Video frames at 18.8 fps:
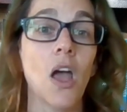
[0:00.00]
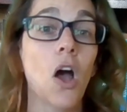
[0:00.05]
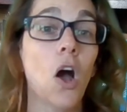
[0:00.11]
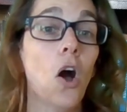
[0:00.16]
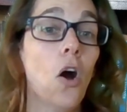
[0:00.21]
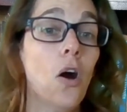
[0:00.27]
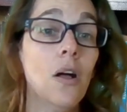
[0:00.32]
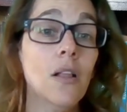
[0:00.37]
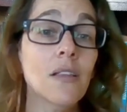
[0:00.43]

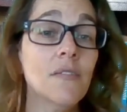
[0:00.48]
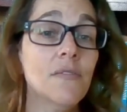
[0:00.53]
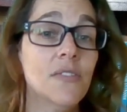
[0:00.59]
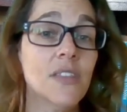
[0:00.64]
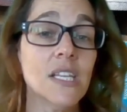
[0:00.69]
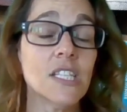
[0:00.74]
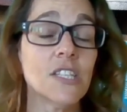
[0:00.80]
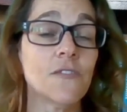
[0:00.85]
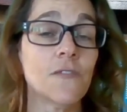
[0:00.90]
All of
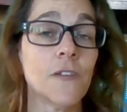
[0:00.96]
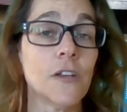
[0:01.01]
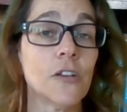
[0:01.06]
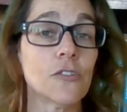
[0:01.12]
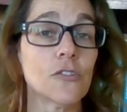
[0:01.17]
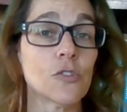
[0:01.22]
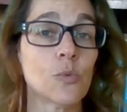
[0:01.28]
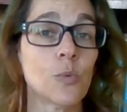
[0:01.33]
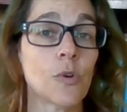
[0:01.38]
these
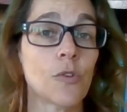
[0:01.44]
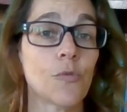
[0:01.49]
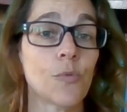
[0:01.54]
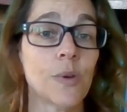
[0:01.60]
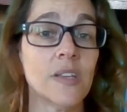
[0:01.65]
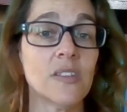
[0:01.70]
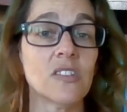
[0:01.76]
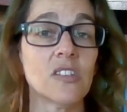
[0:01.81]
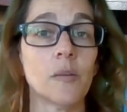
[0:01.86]
fears were
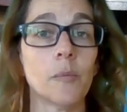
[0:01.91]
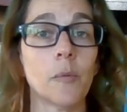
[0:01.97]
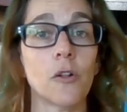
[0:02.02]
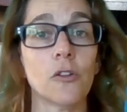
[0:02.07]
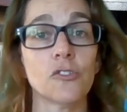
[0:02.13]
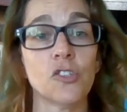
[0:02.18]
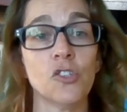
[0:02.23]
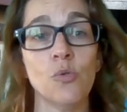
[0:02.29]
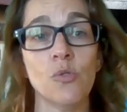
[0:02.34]

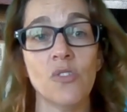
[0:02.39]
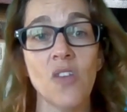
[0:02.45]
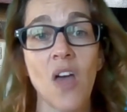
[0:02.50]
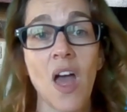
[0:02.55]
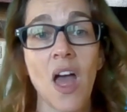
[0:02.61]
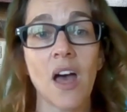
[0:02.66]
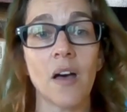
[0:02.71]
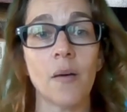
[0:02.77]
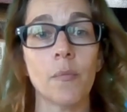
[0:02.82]
reasonable to
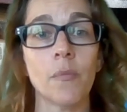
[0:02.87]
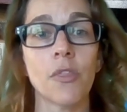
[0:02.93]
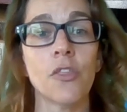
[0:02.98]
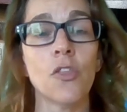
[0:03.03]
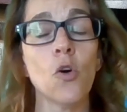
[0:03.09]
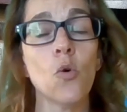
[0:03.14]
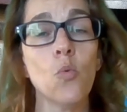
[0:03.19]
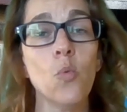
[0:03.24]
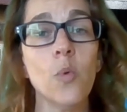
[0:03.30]
them,
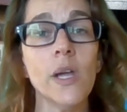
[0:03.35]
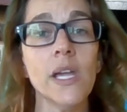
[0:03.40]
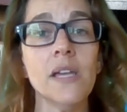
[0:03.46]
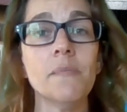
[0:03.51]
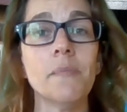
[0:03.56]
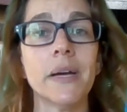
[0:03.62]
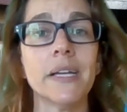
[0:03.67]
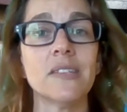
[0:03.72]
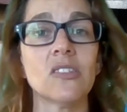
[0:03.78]
though we
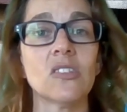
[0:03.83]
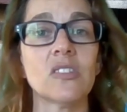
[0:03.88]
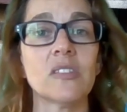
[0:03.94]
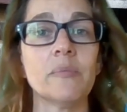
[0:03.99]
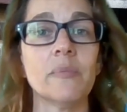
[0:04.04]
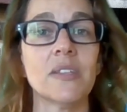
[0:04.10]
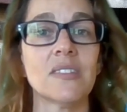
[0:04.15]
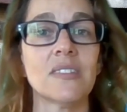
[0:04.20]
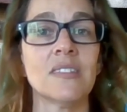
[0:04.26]
might
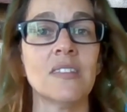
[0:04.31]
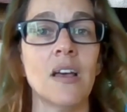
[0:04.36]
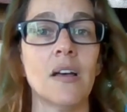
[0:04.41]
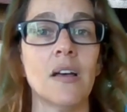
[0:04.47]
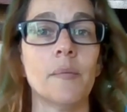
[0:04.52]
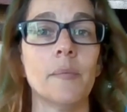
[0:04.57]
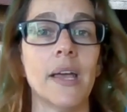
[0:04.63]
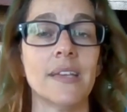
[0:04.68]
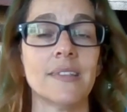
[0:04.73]
dismiss
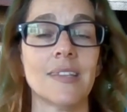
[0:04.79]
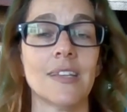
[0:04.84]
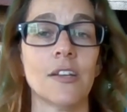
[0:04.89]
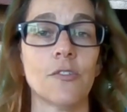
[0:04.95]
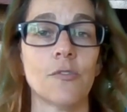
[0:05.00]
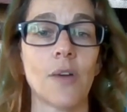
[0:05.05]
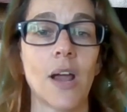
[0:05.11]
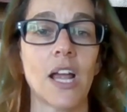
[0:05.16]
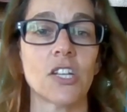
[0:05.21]
some as
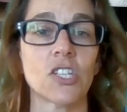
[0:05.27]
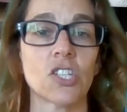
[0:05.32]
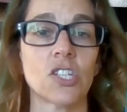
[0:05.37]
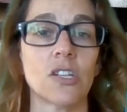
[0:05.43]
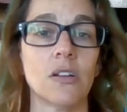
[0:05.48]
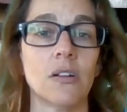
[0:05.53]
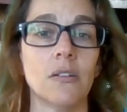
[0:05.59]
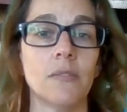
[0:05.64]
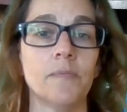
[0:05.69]

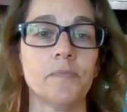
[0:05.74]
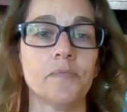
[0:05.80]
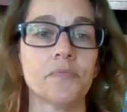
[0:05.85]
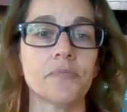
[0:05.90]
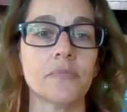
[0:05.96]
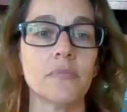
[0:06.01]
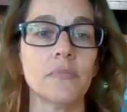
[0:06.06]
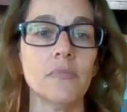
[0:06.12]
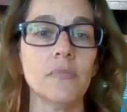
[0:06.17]
irrational.
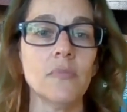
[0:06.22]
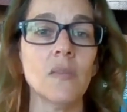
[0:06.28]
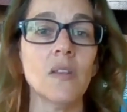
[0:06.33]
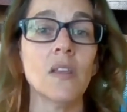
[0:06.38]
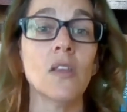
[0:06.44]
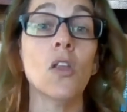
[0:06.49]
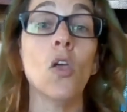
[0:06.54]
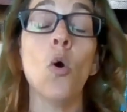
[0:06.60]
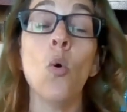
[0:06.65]

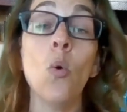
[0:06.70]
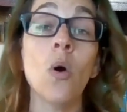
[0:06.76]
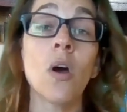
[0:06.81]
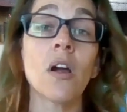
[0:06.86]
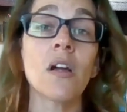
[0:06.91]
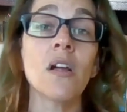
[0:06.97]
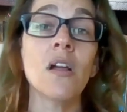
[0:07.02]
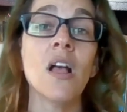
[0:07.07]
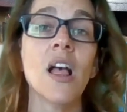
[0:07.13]

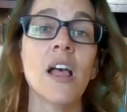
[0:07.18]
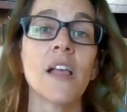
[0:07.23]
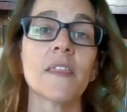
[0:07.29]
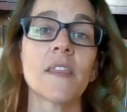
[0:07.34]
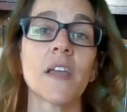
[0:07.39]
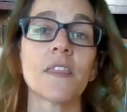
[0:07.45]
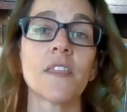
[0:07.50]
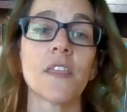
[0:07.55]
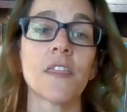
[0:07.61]
Or
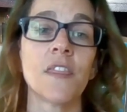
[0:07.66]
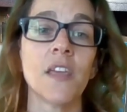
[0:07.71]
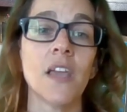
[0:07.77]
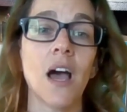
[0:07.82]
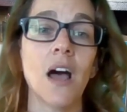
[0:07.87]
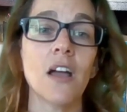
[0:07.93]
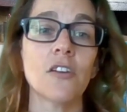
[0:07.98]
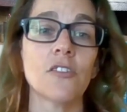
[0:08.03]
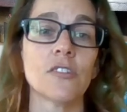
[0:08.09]
that the
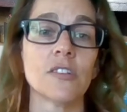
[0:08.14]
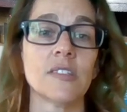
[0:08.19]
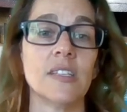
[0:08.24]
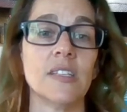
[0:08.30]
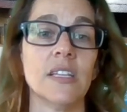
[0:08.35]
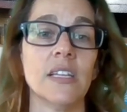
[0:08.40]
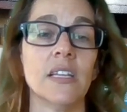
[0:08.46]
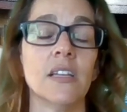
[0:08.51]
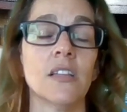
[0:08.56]

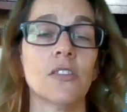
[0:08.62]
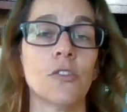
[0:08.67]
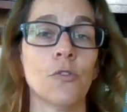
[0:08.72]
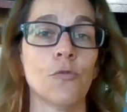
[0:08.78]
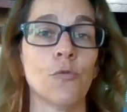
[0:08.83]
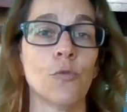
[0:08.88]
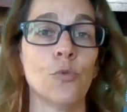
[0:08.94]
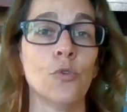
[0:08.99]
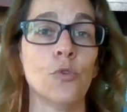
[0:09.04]
theocracy, the
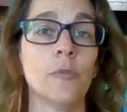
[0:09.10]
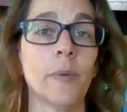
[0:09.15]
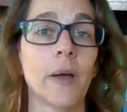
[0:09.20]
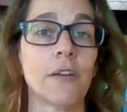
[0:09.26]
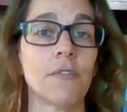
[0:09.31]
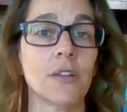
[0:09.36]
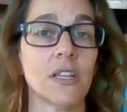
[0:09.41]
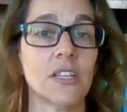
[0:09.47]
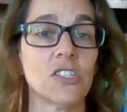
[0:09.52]
rule by
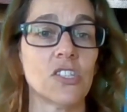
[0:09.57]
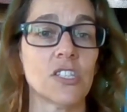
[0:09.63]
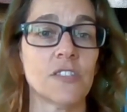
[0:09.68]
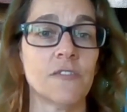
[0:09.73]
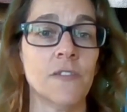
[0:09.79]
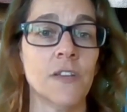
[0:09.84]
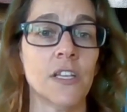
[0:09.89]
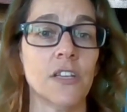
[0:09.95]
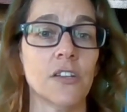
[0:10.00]
religious
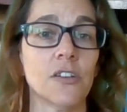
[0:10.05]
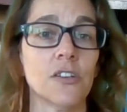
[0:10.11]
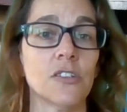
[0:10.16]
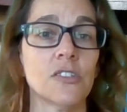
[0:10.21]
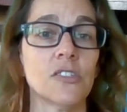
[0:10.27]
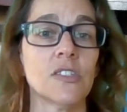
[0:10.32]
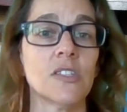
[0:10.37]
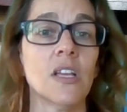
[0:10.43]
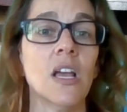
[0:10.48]

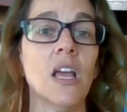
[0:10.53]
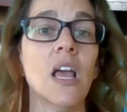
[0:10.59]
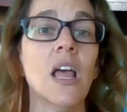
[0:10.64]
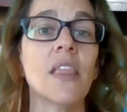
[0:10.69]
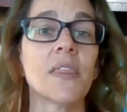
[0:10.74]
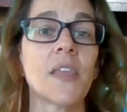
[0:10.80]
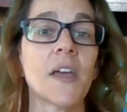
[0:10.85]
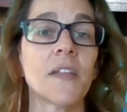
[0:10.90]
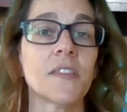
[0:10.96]
figures,
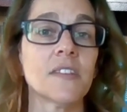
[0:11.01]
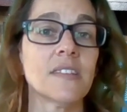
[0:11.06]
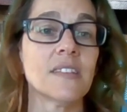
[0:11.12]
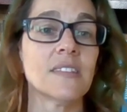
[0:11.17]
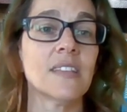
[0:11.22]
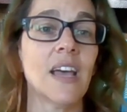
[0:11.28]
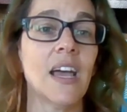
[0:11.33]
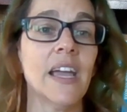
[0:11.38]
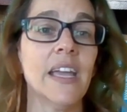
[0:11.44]
that the
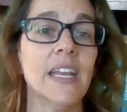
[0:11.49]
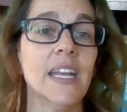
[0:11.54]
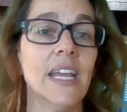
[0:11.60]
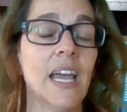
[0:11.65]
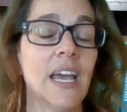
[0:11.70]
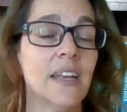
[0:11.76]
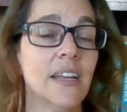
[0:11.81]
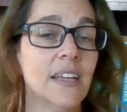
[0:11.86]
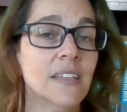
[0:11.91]
society
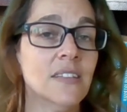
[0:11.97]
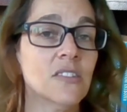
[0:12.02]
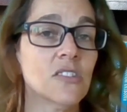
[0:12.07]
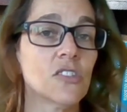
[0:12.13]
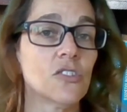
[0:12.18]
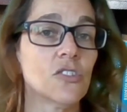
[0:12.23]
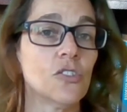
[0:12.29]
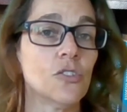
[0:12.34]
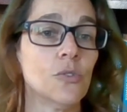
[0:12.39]
had
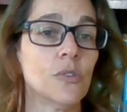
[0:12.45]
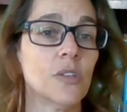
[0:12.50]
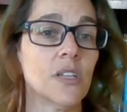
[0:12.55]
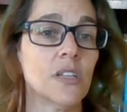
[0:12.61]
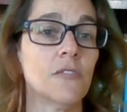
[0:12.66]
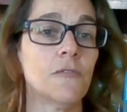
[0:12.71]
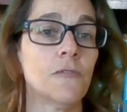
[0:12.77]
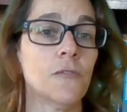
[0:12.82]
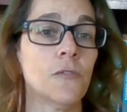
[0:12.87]

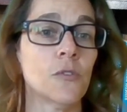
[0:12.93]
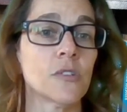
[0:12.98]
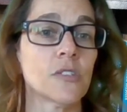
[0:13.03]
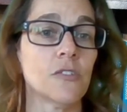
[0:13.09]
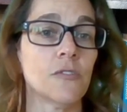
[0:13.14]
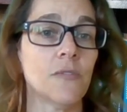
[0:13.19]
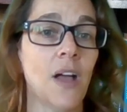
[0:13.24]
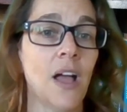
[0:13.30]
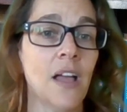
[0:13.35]
instituted for
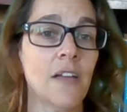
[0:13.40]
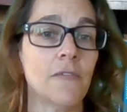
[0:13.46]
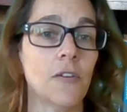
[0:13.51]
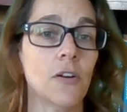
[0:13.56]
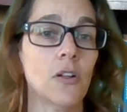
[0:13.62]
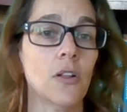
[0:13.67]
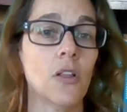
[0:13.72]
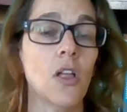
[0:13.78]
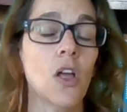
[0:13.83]

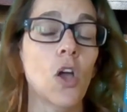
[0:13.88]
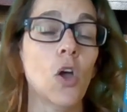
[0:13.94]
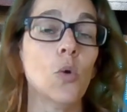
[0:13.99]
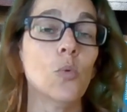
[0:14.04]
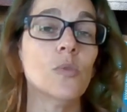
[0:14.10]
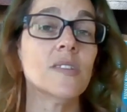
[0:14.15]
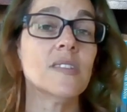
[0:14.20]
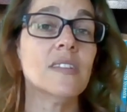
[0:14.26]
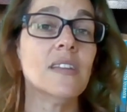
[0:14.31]
survival,
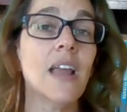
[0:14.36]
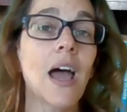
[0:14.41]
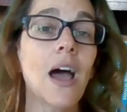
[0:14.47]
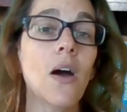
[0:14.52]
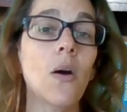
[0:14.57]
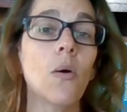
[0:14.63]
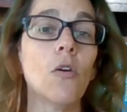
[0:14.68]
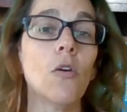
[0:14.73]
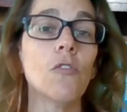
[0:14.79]
was
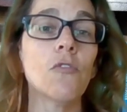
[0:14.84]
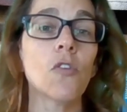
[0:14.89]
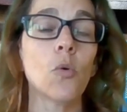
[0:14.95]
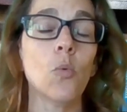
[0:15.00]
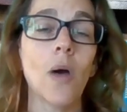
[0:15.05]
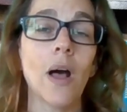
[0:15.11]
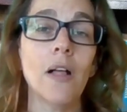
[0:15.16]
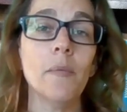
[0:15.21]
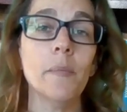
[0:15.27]
now
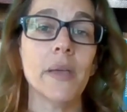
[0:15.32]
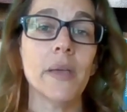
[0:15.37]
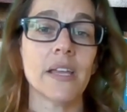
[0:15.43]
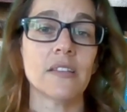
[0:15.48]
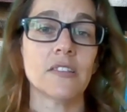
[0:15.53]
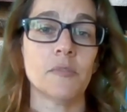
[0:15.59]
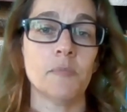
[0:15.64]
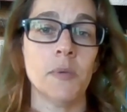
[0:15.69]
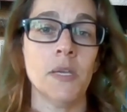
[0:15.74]
overwhelming
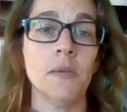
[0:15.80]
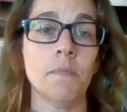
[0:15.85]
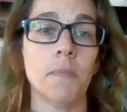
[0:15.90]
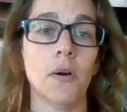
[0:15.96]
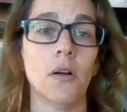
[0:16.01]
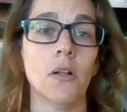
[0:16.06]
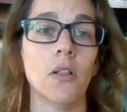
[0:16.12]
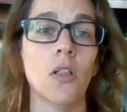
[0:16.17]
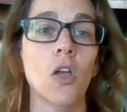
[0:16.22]
its
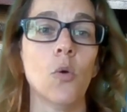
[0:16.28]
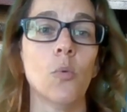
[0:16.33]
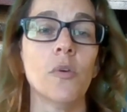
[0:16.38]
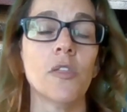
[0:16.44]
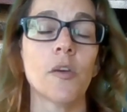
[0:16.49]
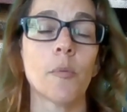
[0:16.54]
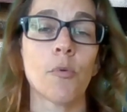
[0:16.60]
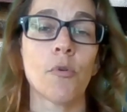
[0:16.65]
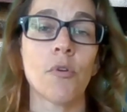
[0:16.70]
people
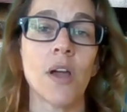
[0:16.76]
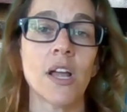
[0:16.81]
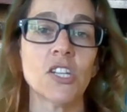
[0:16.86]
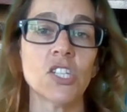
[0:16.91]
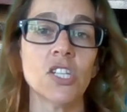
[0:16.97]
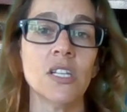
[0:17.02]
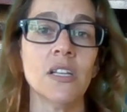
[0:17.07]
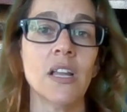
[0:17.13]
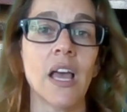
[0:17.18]
with
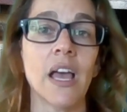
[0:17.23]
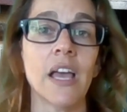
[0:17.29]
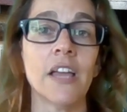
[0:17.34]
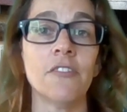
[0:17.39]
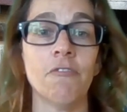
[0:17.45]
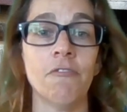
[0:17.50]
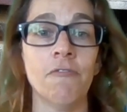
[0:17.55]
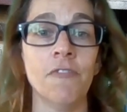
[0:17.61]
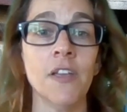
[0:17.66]
oppression
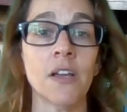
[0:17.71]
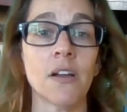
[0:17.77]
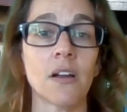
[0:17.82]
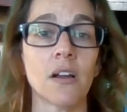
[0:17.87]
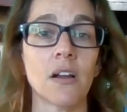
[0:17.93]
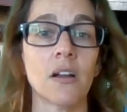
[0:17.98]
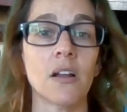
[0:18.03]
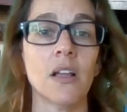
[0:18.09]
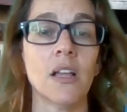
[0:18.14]
and
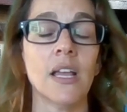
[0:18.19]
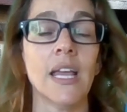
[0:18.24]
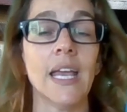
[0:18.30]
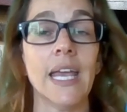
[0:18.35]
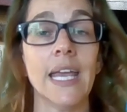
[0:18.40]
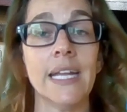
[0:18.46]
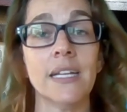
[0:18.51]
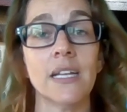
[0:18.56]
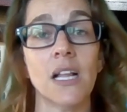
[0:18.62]
fear,
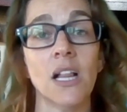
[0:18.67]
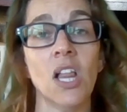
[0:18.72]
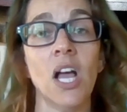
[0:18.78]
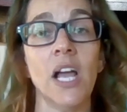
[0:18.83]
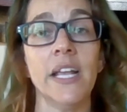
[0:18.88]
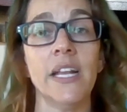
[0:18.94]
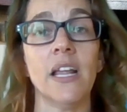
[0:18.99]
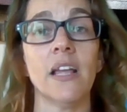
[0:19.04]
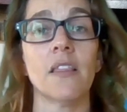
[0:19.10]

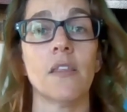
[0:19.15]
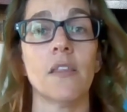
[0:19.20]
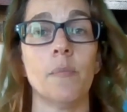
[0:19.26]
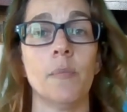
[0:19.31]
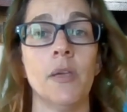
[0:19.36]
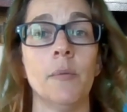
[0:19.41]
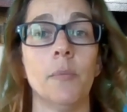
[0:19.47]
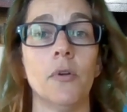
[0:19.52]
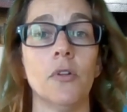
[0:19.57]
inclining the
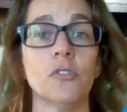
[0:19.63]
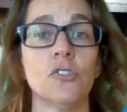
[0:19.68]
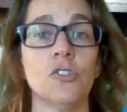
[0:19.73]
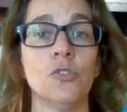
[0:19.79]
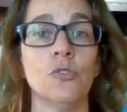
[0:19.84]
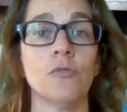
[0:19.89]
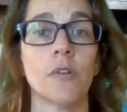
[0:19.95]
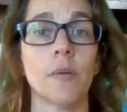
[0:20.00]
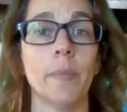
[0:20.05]
people
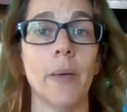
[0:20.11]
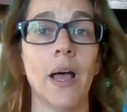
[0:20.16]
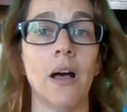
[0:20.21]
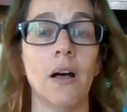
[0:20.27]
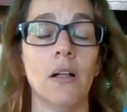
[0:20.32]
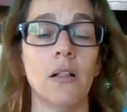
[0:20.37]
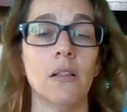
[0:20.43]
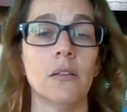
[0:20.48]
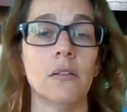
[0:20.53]
to
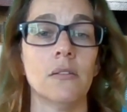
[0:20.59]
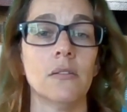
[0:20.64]
rebel.